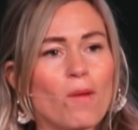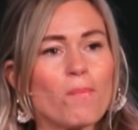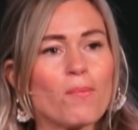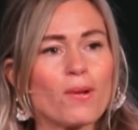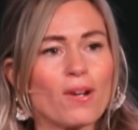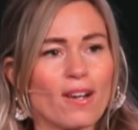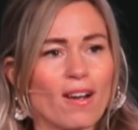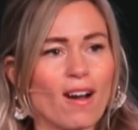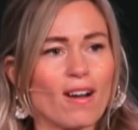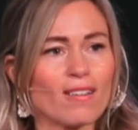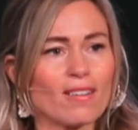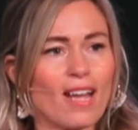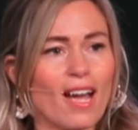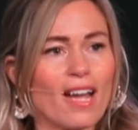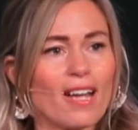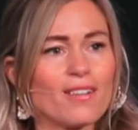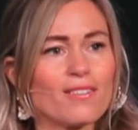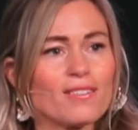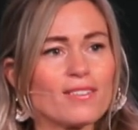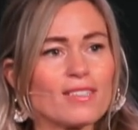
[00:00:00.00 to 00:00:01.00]
in our
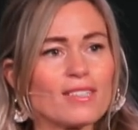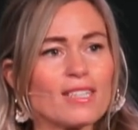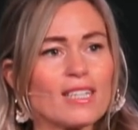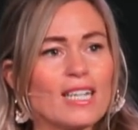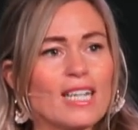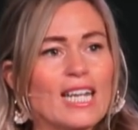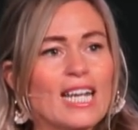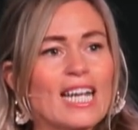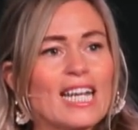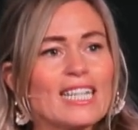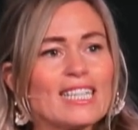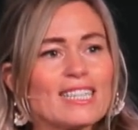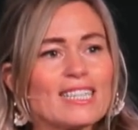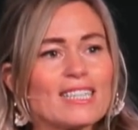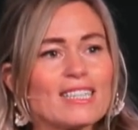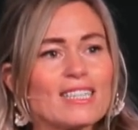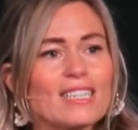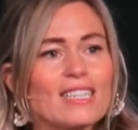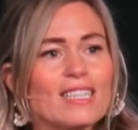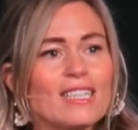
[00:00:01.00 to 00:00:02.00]
lives is
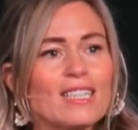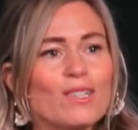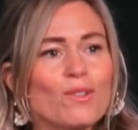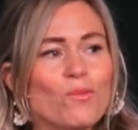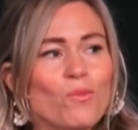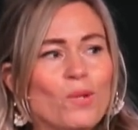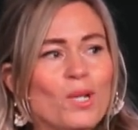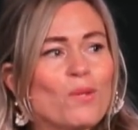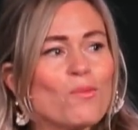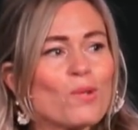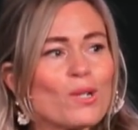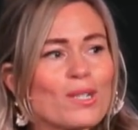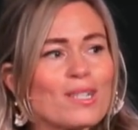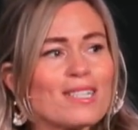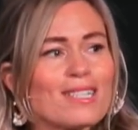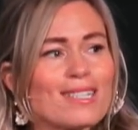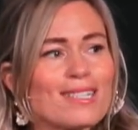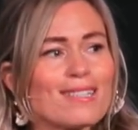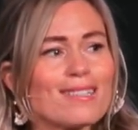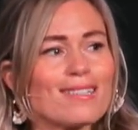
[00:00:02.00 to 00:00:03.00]
we weren't
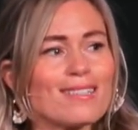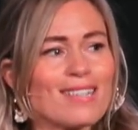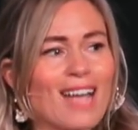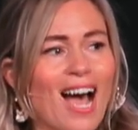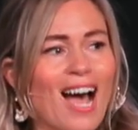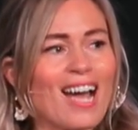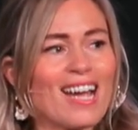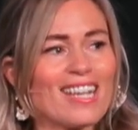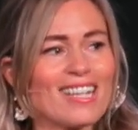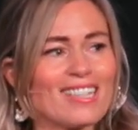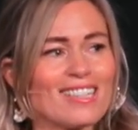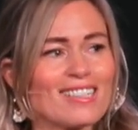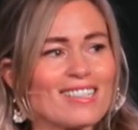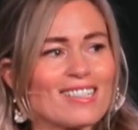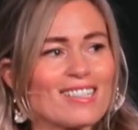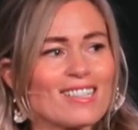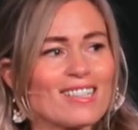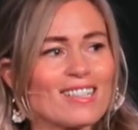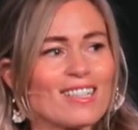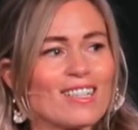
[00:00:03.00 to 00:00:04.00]
designed
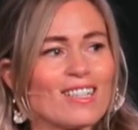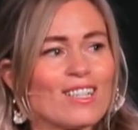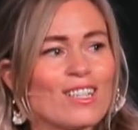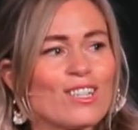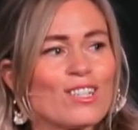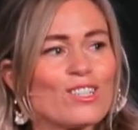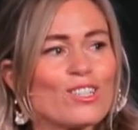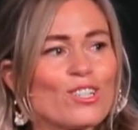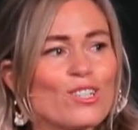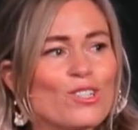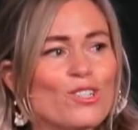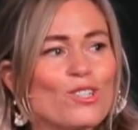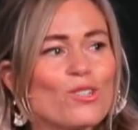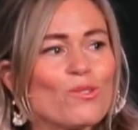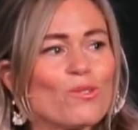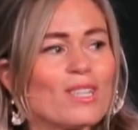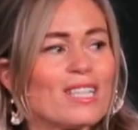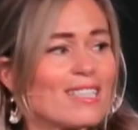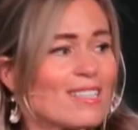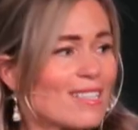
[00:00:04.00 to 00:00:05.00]
to do
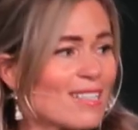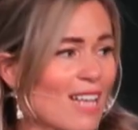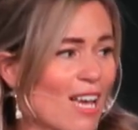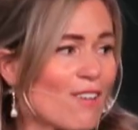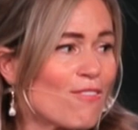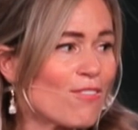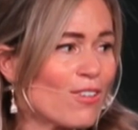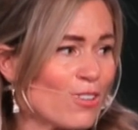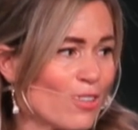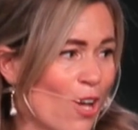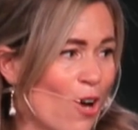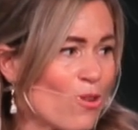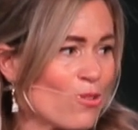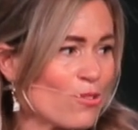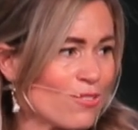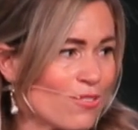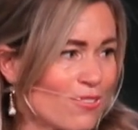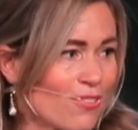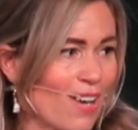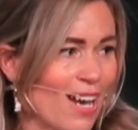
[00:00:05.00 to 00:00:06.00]
this life alone,
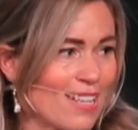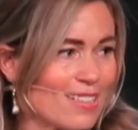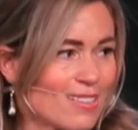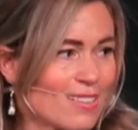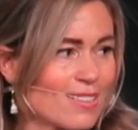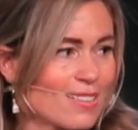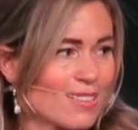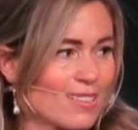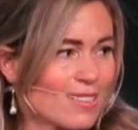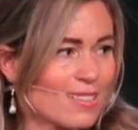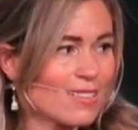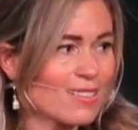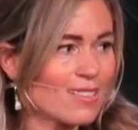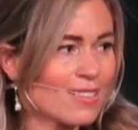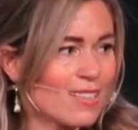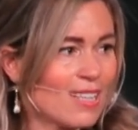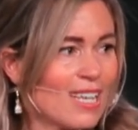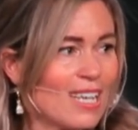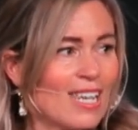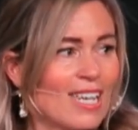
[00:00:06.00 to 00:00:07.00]
friends.
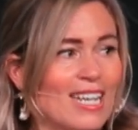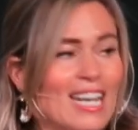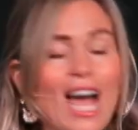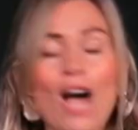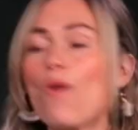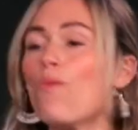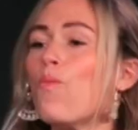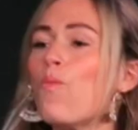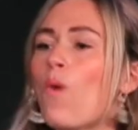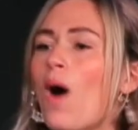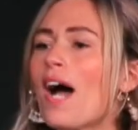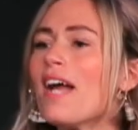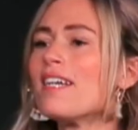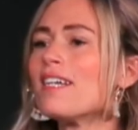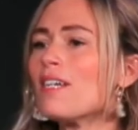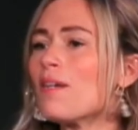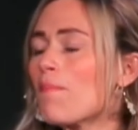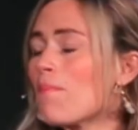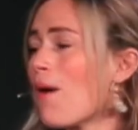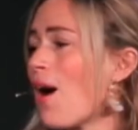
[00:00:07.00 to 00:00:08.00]
Not one
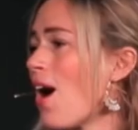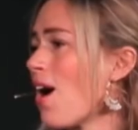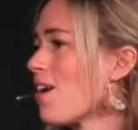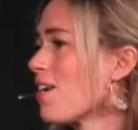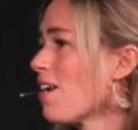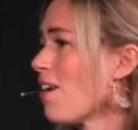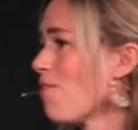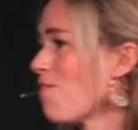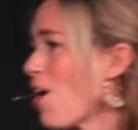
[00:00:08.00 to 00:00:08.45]
part of our